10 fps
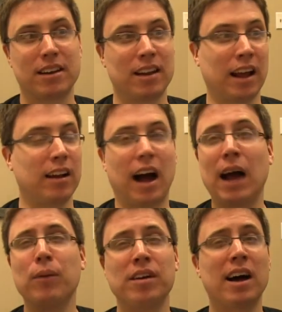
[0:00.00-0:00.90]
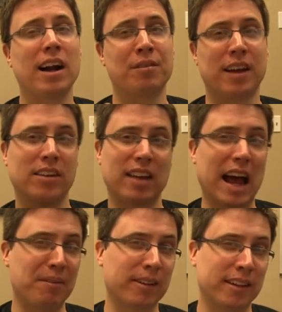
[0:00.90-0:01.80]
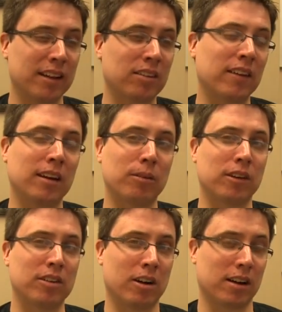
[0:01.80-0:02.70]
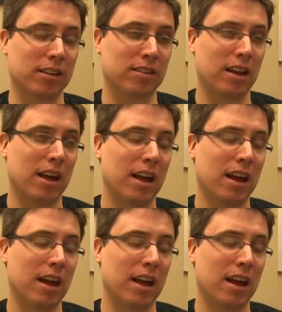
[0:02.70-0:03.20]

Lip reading: Like, I would not have guessed half the things that they did with the Tyranids.